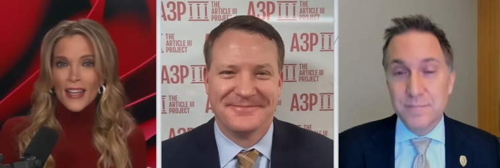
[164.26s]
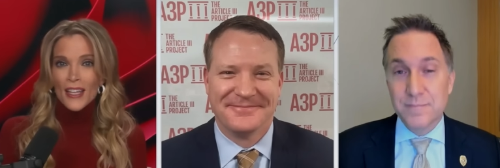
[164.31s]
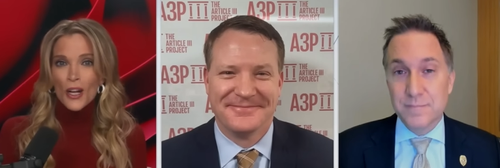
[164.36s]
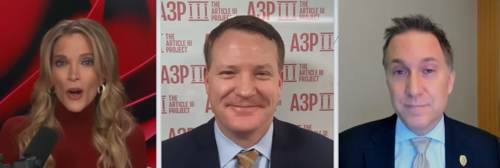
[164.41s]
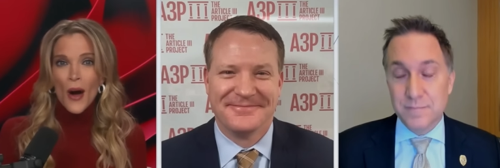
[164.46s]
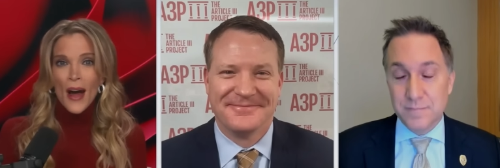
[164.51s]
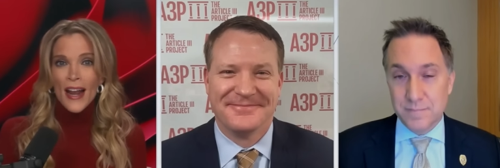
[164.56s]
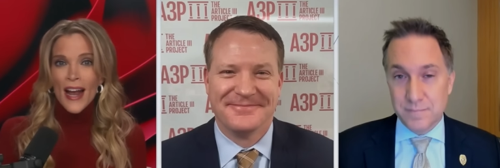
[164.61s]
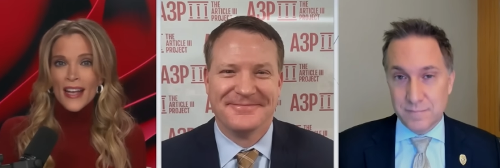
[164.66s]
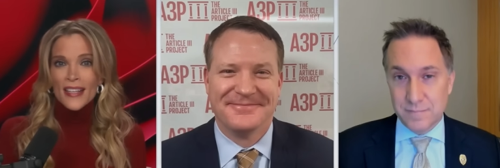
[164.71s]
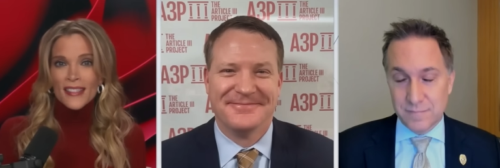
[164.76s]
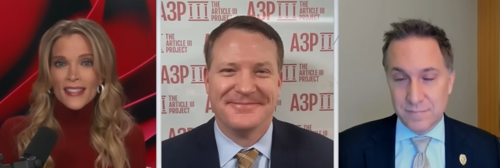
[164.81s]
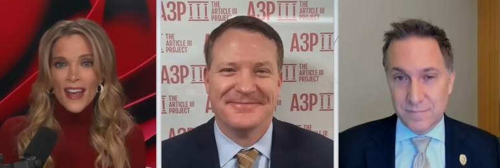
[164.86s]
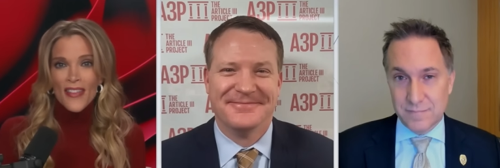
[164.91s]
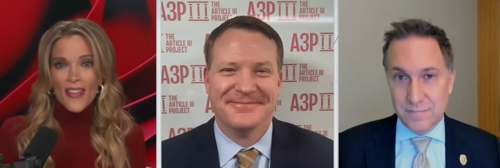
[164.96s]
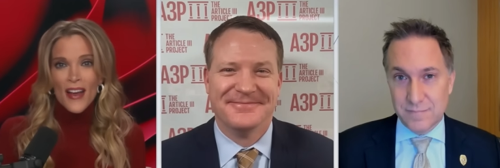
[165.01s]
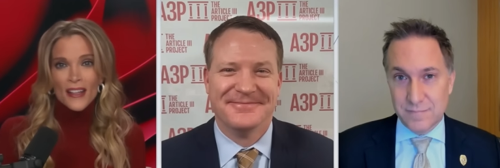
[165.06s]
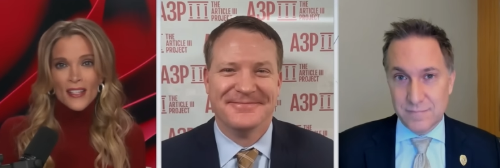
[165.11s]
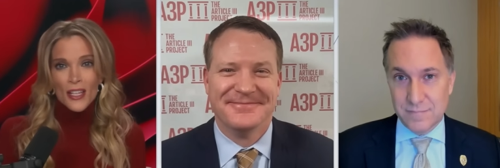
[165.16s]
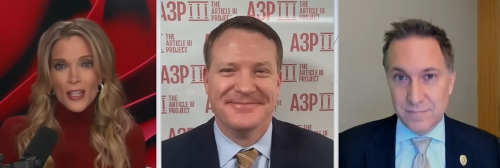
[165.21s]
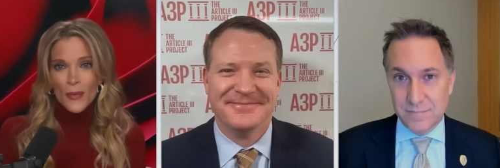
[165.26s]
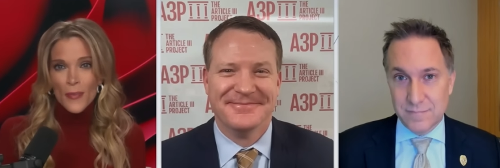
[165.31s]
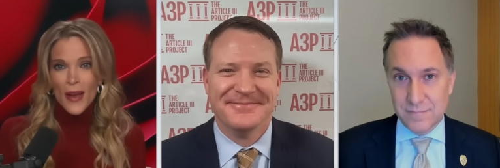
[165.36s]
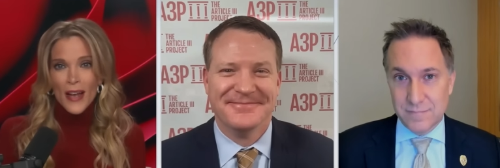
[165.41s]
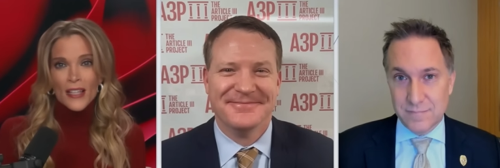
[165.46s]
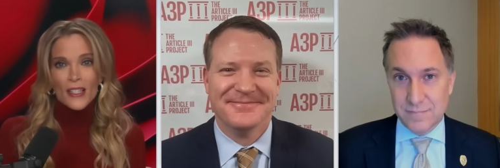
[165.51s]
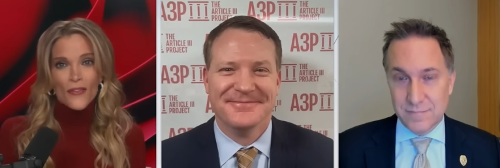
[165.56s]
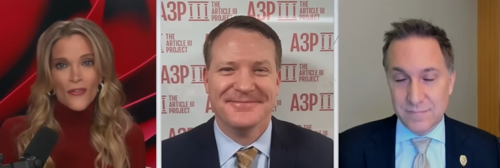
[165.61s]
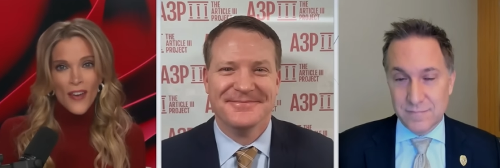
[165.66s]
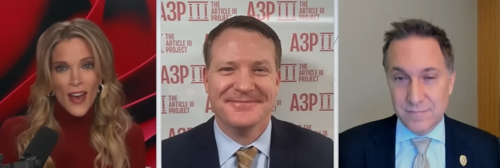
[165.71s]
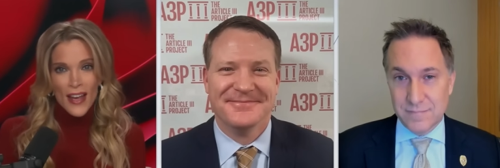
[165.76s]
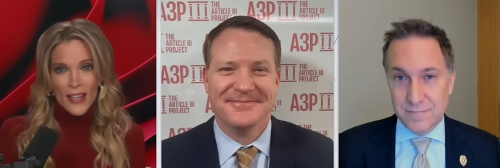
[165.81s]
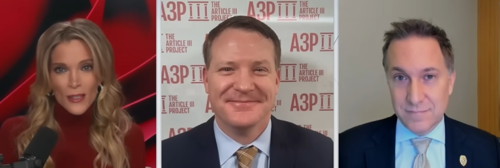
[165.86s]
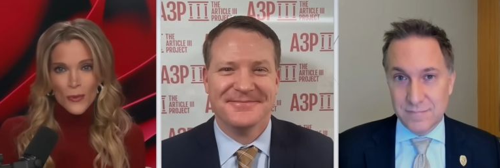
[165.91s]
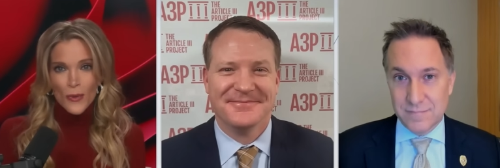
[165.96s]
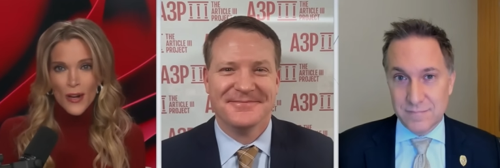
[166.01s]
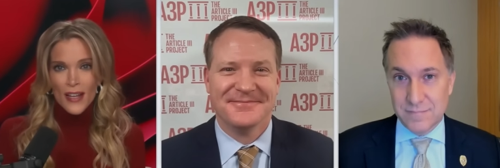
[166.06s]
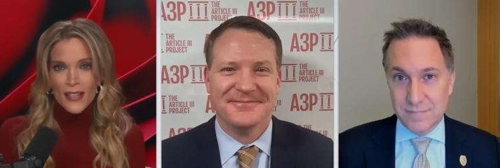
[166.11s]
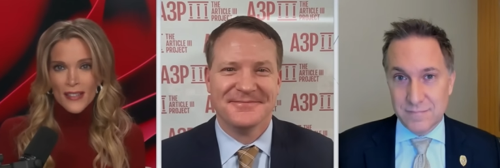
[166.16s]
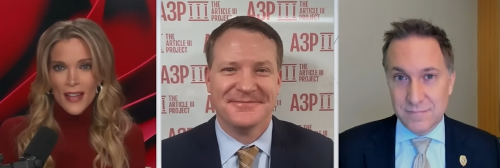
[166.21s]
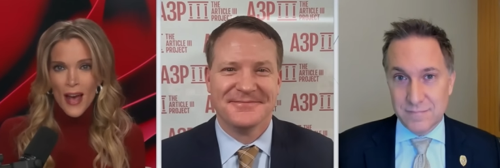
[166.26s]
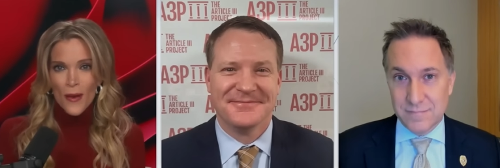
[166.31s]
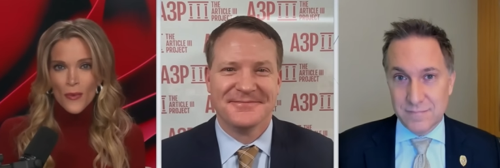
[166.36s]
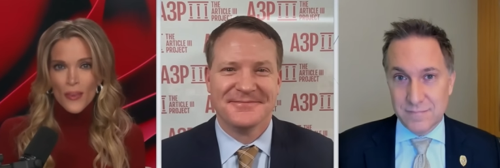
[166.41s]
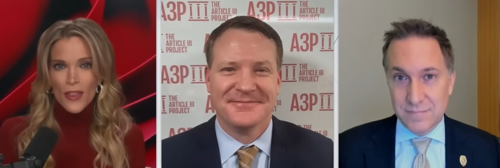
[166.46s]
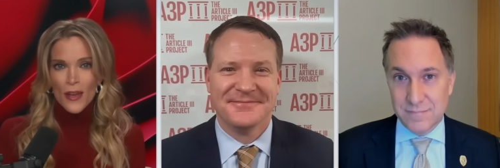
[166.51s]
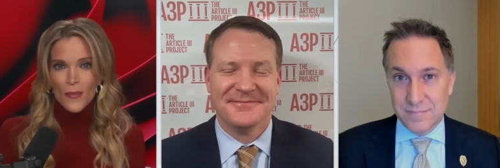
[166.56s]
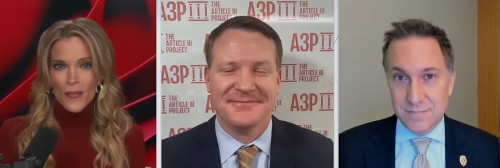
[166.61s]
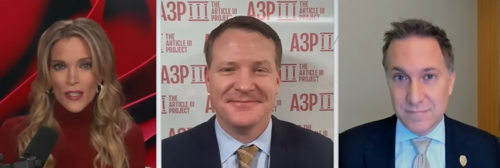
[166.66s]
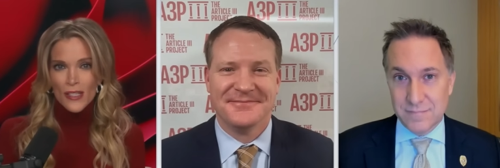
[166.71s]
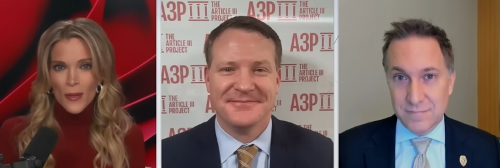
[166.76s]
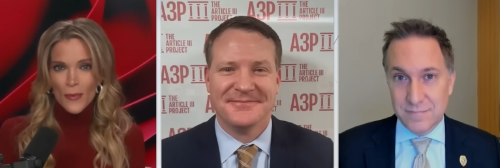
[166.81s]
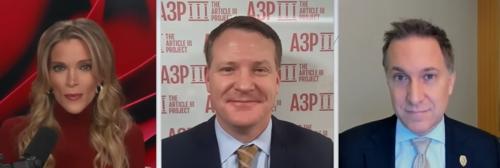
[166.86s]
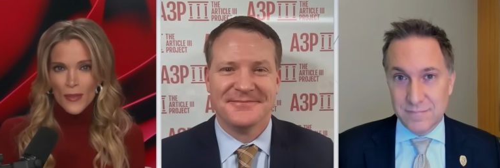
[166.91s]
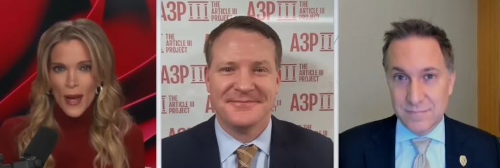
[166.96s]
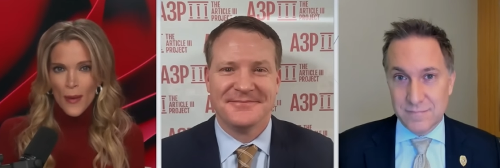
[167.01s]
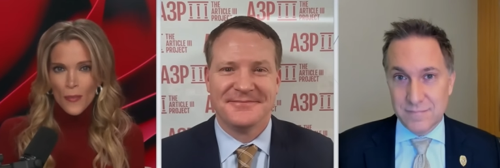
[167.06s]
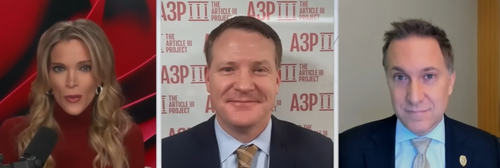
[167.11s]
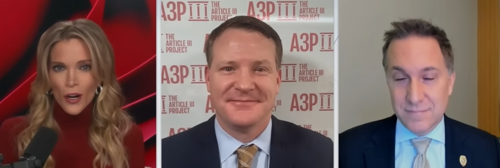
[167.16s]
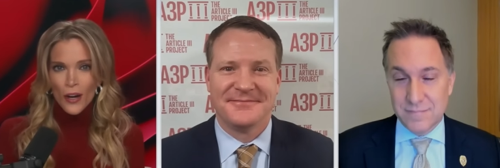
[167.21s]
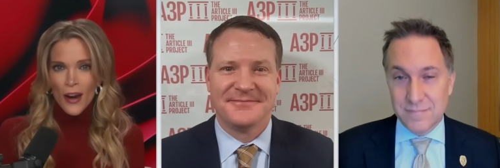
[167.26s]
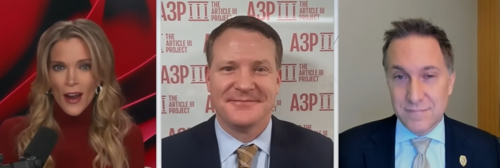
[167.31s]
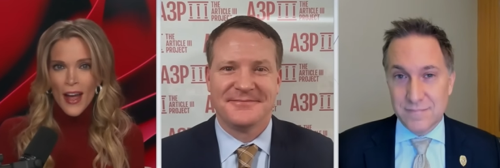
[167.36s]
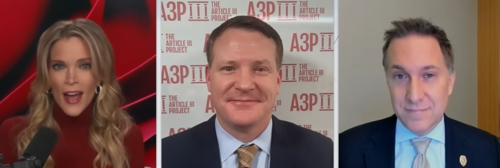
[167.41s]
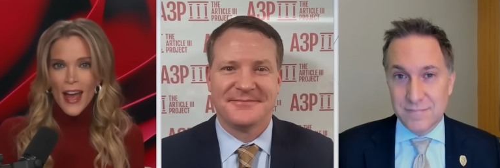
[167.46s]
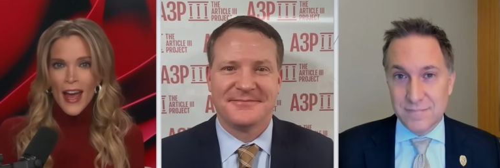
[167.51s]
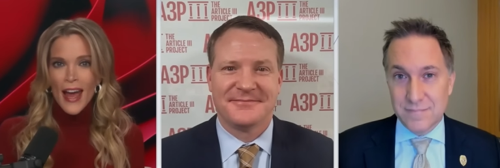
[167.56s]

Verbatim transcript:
Speaker 1: You know, and I said that to the man's face when I sat with him in September.